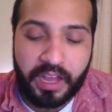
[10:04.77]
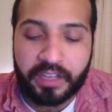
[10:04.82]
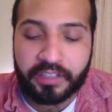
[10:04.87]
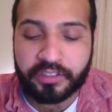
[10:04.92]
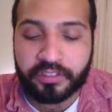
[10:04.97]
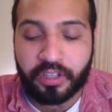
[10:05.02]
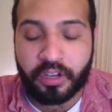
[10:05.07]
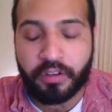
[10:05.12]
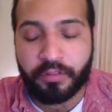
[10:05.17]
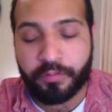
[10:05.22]

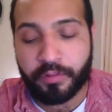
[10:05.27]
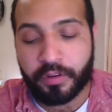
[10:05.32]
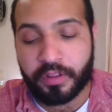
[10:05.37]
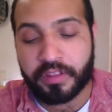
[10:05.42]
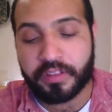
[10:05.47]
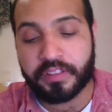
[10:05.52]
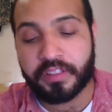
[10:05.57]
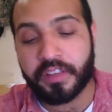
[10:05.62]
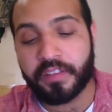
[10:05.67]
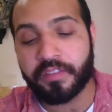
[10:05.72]
So for the
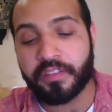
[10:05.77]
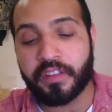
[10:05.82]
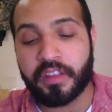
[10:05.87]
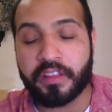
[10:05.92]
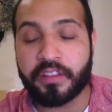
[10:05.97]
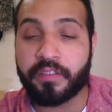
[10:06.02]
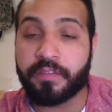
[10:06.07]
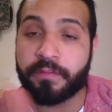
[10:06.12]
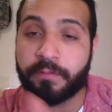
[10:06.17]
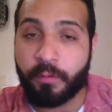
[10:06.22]
SIFT,
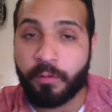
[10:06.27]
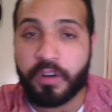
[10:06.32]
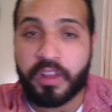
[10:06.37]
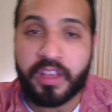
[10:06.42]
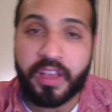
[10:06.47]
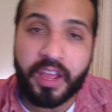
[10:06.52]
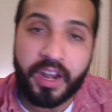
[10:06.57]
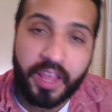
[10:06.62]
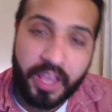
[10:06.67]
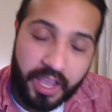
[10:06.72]
it's a 40
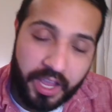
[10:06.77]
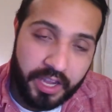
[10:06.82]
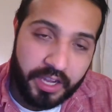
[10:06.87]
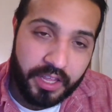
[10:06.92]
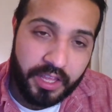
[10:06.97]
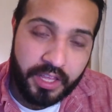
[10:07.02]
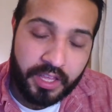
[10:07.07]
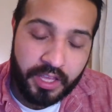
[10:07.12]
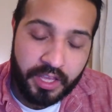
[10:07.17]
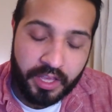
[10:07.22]
out of
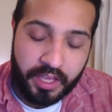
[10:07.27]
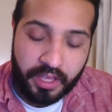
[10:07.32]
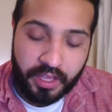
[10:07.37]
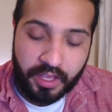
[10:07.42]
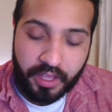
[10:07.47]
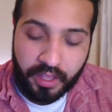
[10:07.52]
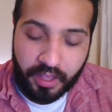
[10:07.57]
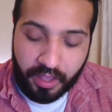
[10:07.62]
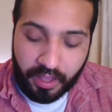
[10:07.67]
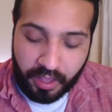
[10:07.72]
80,
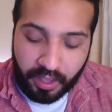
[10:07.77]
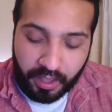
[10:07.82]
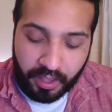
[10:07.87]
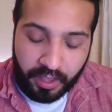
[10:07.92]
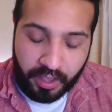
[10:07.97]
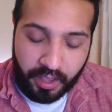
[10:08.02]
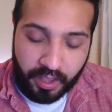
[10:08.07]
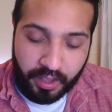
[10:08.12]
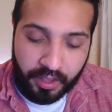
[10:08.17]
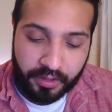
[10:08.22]

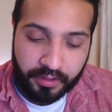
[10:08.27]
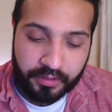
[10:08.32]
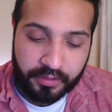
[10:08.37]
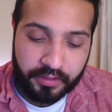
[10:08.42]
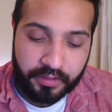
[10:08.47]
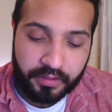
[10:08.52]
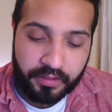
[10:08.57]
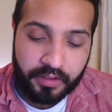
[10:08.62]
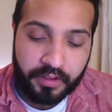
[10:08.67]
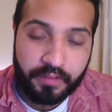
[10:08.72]
and
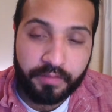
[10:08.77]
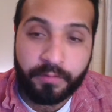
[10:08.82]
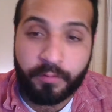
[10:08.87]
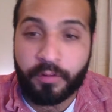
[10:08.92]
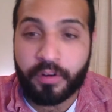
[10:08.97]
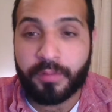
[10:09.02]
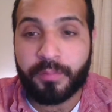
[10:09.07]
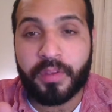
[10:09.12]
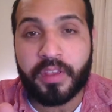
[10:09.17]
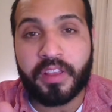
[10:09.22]

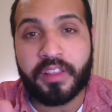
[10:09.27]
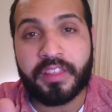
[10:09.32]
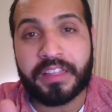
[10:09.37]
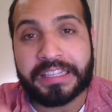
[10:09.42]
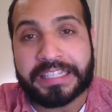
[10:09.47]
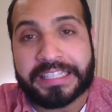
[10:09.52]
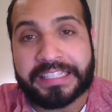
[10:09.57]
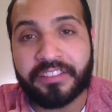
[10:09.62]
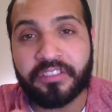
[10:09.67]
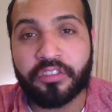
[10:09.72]
40 being the
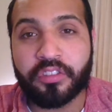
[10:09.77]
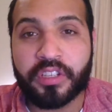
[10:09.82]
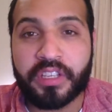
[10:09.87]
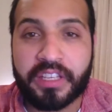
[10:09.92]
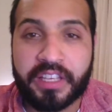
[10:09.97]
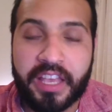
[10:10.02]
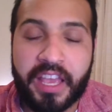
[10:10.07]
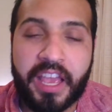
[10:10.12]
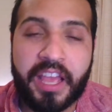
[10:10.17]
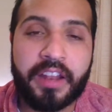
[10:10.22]
least you can
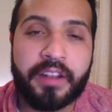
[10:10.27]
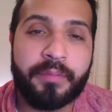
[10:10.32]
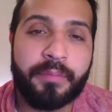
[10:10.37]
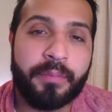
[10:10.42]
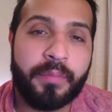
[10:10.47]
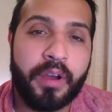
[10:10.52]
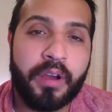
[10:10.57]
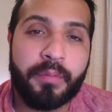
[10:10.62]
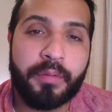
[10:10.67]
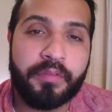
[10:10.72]
get
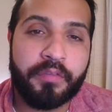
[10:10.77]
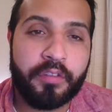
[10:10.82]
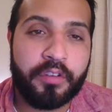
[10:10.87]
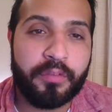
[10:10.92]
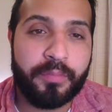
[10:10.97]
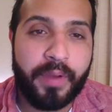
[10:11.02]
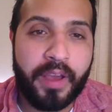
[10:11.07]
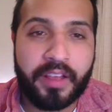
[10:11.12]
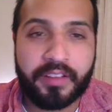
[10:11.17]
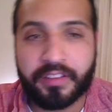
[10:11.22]
before you
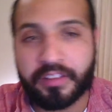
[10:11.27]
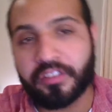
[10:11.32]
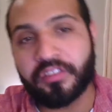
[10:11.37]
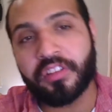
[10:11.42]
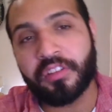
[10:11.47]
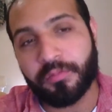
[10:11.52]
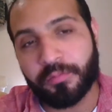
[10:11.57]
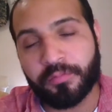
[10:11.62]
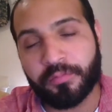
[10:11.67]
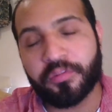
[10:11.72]
pass. It's
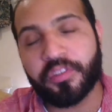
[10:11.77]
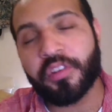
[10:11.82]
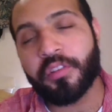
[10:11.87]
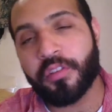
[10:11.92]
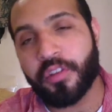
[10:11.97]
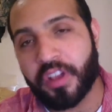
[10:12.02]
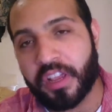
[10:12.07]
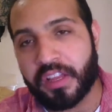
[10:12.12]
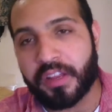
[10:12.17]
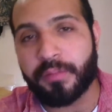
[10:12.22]
0 to
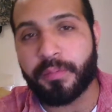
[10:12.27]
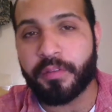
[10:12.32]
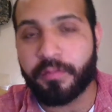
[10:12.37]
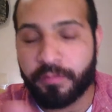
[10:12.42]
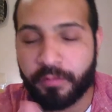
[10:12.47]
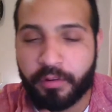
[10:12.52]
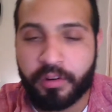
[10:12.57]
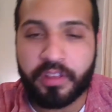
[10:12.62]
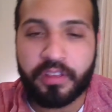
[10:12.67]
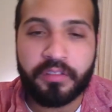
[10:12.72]
80, but
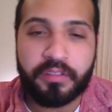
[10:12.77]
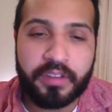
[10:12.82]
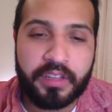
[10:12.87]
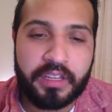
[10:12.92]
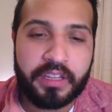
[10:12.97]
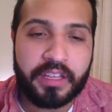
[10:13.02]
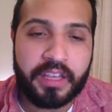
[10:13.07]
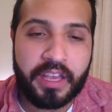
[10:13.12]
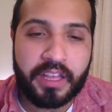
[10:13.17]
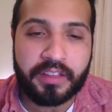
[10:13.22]
40 you need
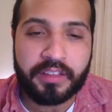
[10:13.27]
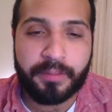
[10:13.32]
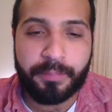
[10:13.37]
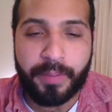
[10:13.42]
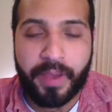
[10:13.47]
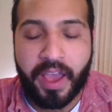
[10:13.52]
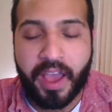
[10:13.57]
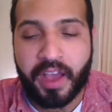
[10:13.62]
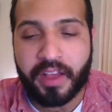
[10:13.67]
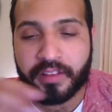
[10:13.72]
to get to
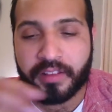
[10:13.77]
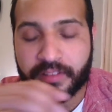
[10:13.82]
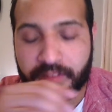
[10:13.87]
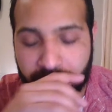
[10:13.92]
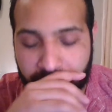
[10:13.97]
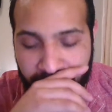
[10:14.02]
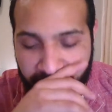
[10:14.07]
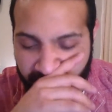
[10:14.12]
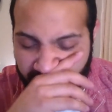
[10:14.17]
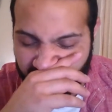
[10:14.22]
pass,
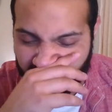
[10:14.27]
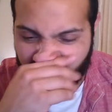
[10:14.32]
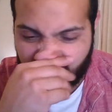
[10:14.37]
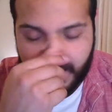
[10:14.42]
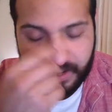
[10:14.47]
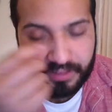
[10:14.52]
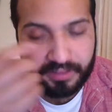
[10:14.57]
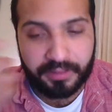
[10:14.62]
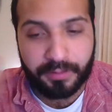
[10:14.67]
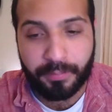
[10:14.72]
and then
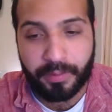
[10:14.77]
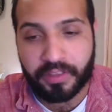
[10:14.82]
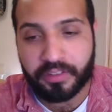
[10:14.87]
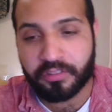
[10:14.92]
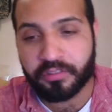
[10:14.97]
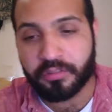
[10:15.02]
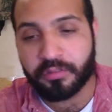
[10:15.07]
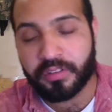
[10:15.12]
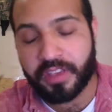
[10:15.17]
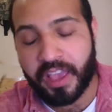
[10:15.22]
80 is the best
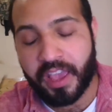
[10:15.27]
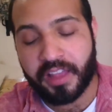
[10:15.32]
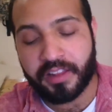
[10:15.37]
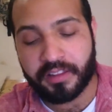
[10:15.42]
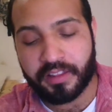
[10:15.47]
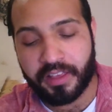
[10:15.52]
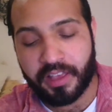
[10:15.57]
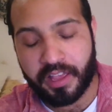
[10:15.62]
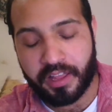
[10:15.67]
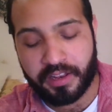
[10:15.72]
you can
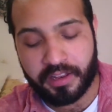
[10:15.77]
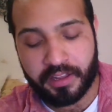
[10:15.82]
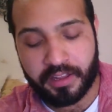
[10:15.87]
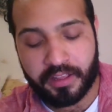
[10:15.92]
get.